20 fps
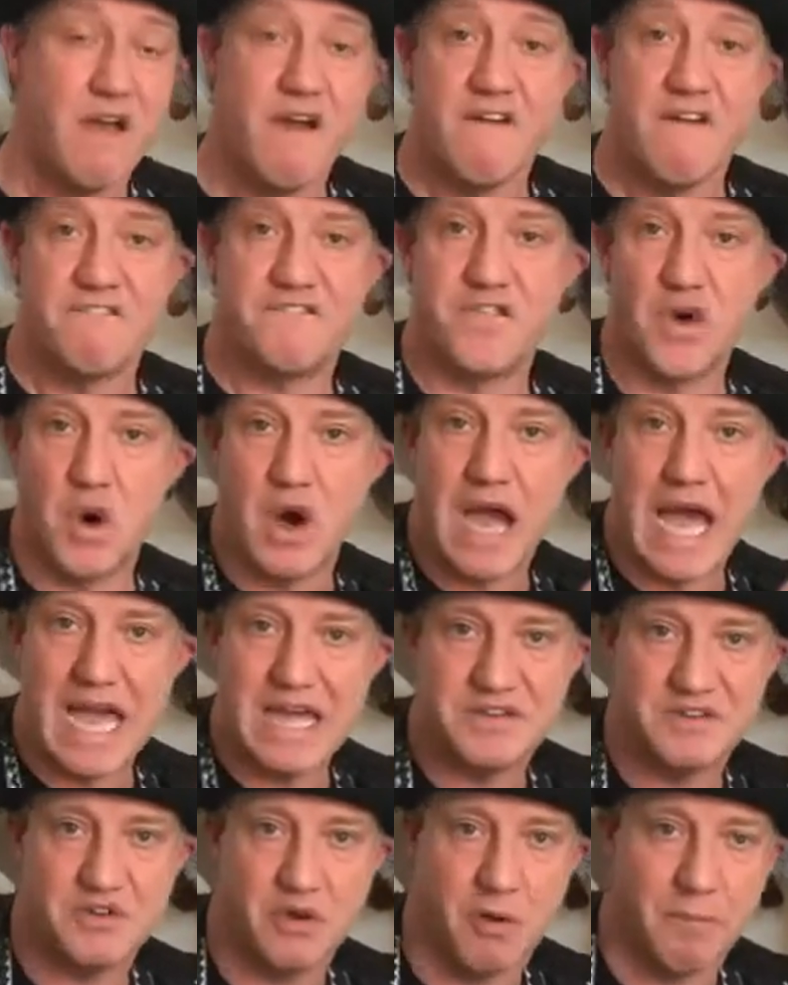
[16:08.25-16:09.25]
Forehand
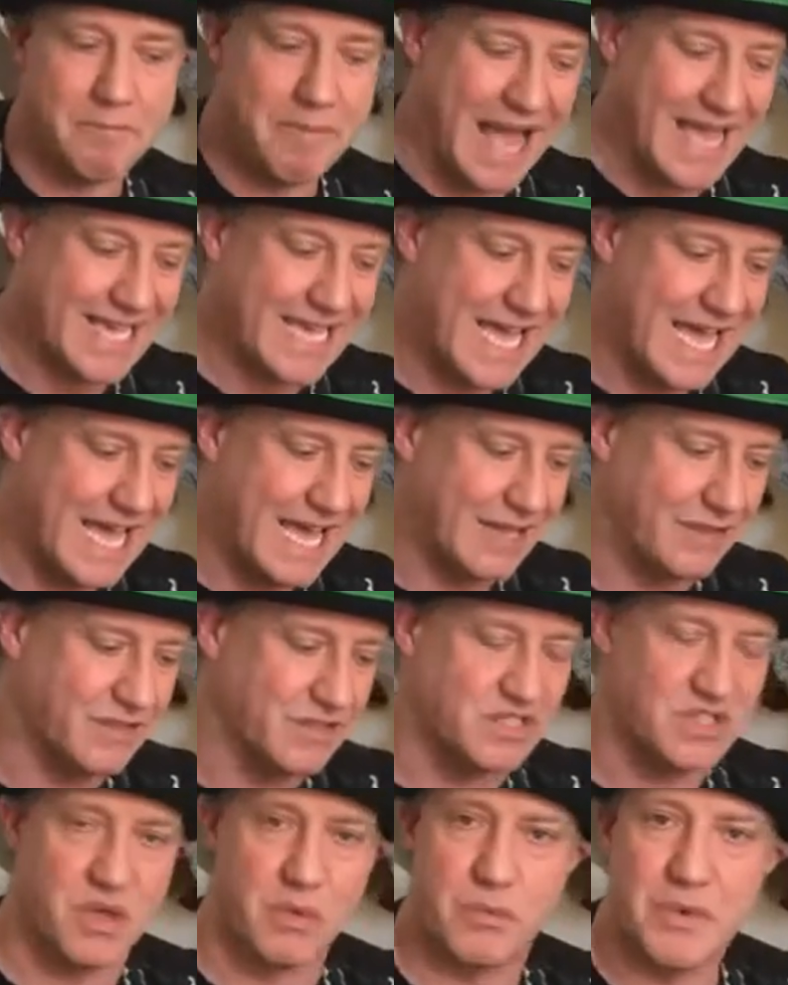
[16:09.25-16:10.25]
or backhand,
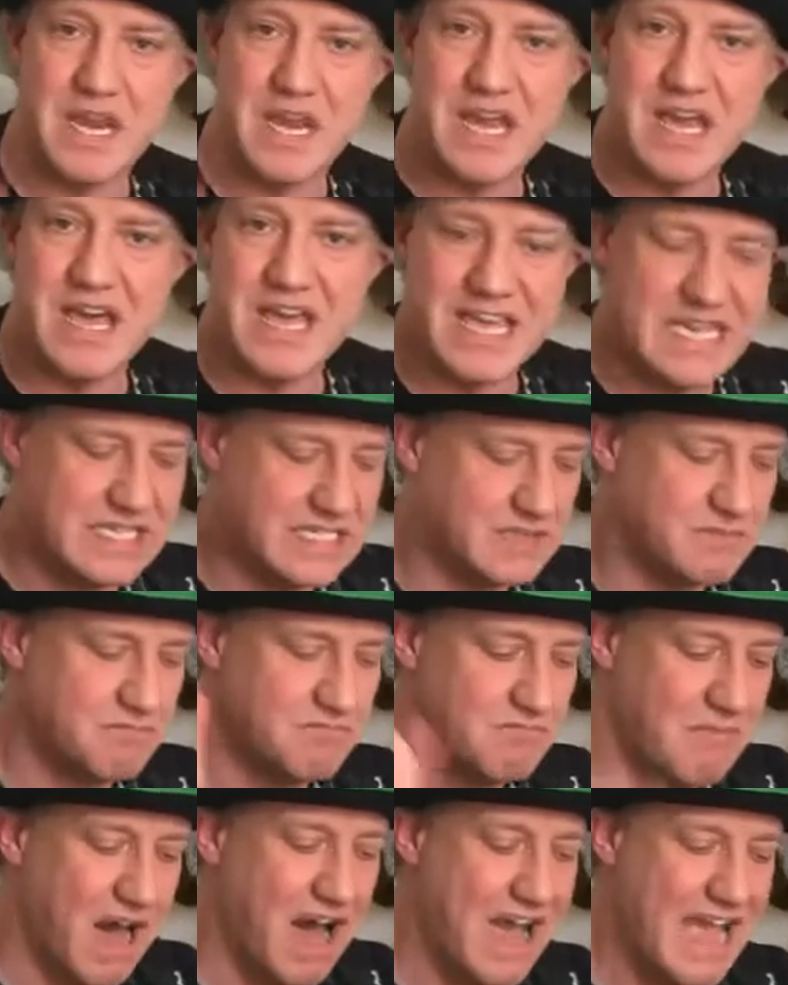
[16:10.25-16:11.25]
the winner is
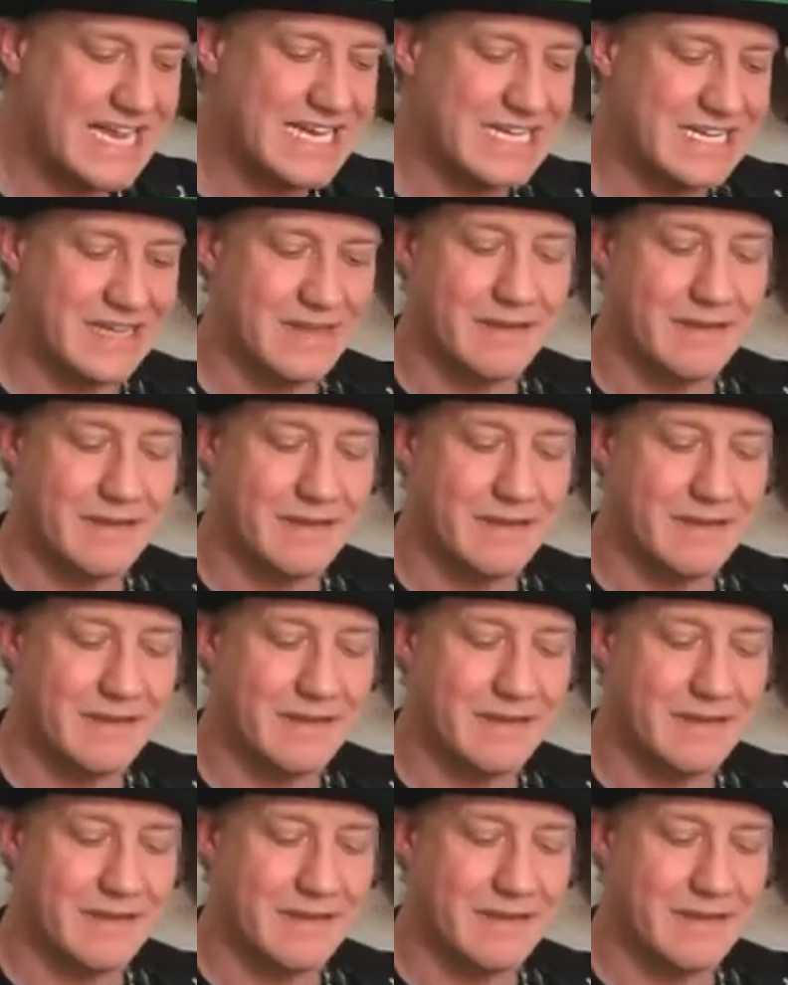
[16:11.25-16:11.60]
mine.